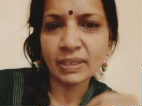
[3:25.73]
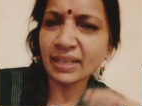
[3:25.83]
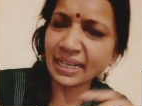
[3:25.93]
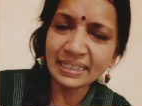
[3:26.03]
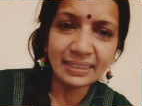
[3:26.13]

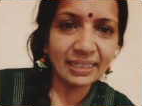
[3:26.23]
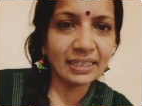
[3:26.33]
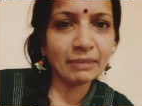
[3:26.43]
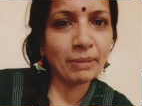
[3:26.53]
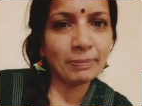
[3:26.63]

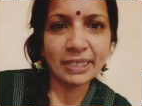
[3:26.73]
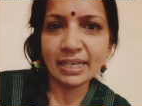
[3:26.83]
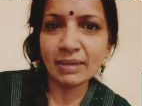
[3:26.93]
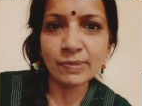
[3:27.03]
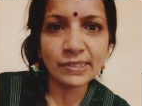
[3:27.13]
Anything. It may be
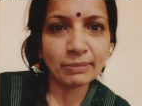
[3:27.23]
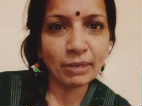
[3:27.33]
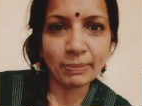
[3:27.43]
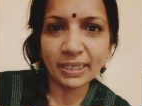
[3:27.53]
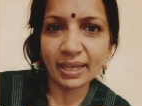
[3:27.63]
games, it
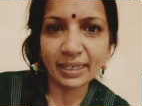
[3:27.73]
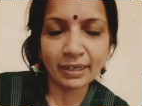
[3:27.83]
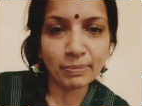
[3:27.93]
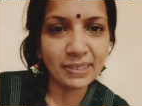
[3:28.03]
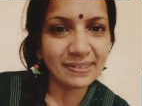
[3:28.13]
may be
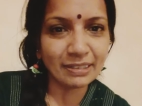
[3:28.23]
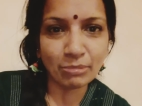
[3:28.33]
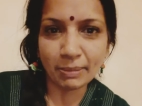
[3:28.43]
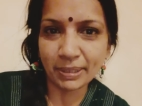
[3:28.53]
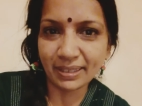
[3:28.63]
academics, it
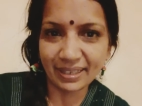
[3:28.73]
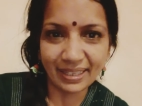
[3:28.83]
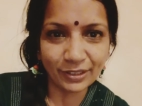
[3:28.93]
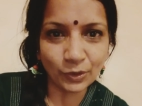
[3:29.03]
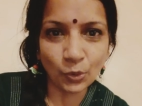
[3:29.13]
may be
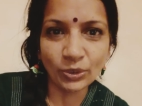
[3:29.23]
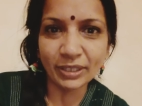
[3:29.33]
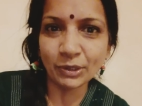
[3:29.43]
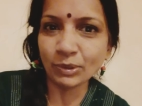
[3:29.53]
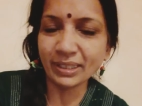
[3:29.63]
any other
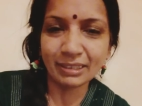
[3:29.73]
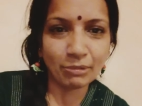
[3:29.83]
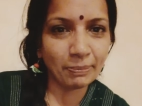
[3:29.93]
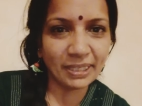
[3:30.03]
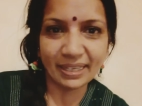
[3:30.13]
co-curricular, it
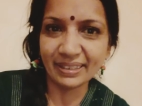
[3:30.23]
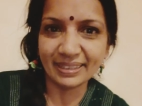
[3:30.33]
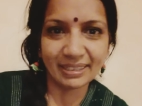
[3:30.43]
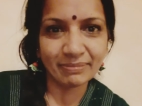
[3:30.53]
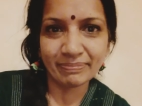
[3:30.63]
may be
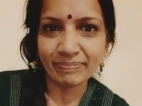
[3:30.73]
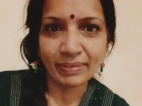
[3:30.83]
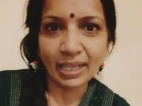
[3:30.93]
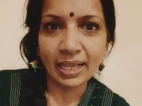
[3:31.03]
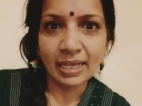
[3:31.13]
anything.
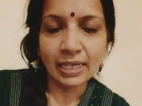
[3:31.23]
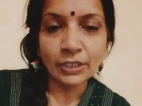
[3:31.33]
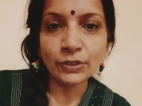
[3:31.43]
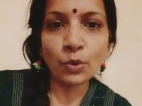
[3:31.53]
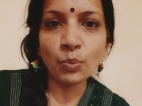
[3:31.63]

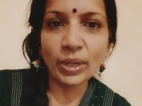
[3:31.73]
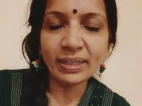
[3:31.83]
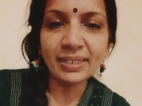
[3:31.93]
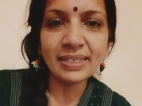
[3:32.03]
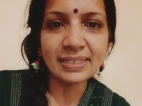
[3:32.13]
So
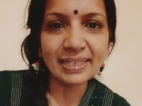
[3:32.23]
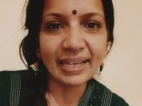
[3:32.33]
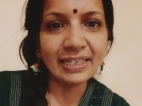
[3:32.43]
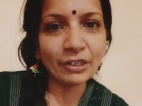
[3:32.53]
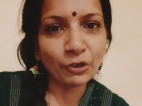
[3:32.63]
when these
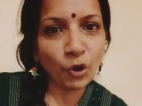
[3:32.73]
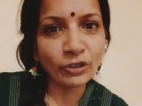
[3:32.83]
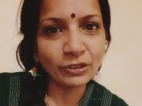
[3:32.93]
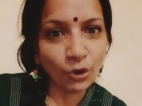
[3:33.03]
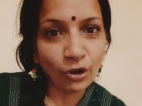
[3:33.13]
child are
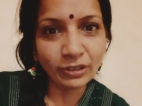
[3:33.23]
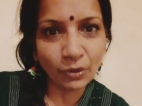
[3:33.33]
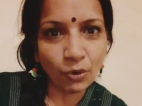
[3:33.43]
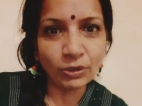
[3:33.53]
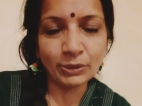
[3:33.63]
not
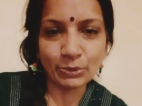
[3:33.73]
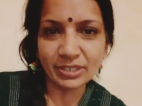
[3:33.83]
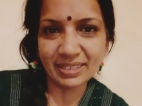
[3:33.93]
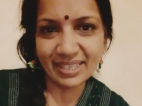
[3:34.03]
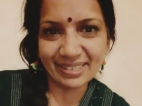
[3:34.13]
taught all
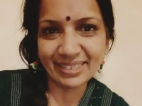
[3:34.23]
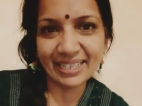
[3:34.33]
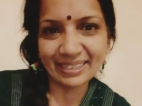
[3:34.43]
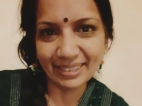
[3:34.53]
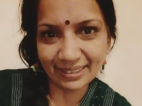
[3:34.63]
those things
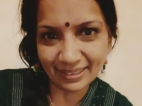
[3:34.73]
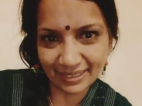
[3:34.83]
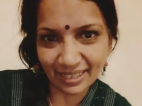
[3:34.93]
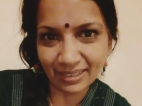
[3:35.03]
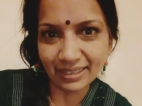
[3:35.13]
in the
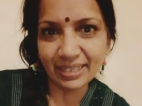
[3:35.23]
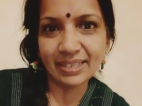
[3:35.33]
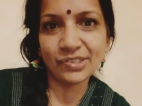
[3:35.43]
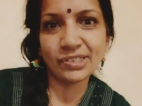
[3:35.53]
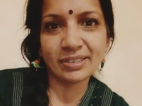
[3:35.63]
young
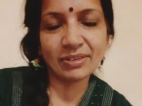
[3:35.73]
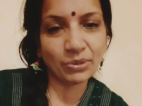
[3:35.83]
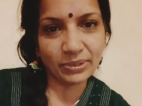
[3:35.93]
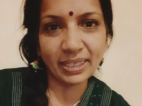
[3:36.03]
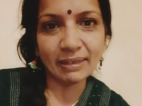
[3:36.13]
age,
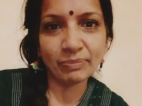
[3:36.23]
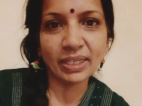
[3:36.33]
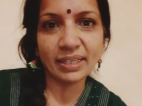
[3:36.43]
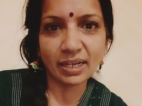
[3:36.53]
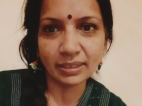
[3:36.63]
okay, in
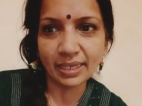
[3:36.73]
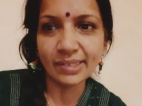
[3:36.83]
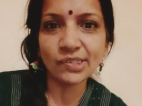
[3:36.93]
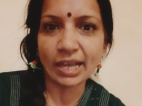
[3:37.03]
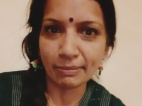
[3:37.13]
the young
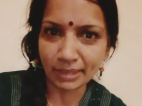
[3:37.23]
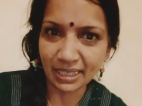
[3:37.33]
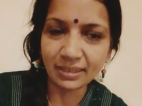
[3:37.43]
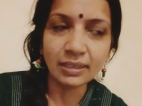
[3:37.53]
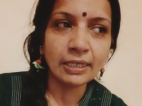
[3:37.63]
age I
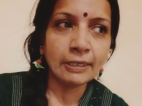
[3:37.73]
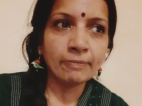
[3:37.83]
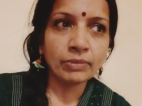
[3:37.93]
mean,